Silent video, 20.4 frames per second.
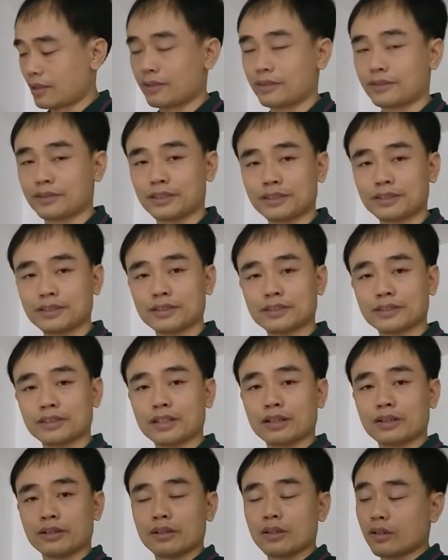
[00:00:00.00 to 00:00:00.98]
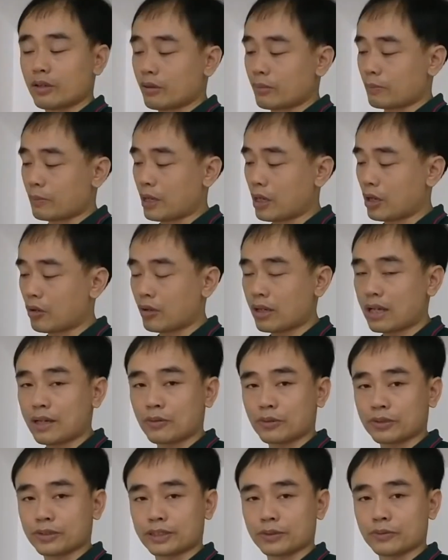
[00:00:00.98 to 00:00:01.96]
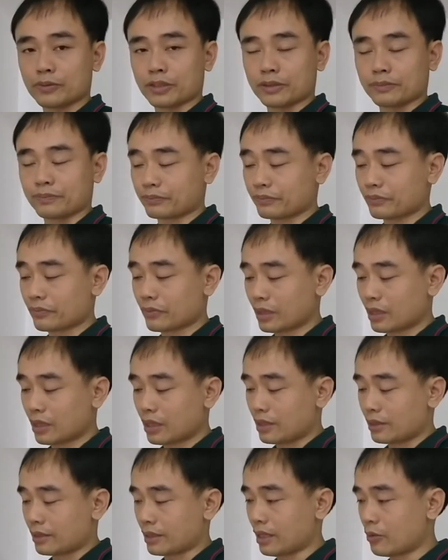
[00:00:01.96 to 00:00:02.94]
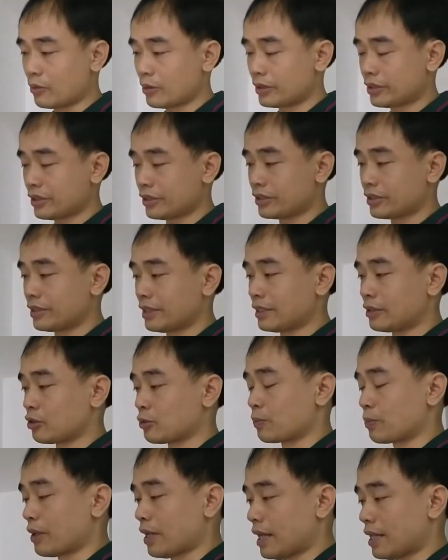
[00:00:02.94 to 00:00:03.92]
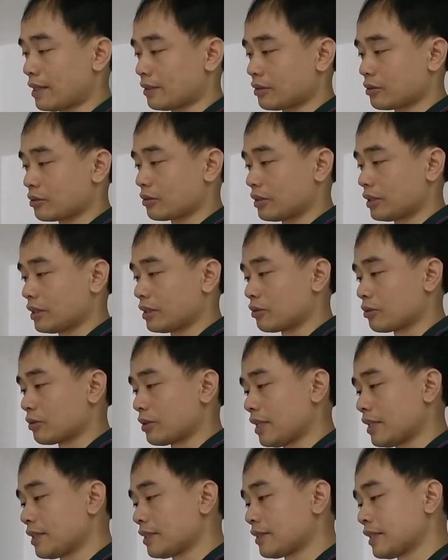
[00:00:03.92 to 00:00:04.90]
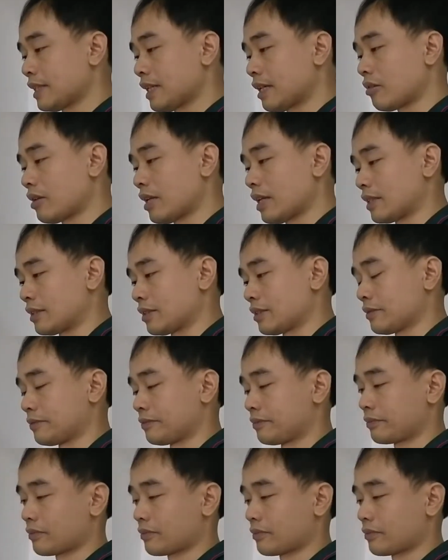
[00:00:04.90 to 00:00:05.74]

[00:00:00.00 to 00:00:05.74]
This is the power line receiver. Now we just need to plug into the AC outlet.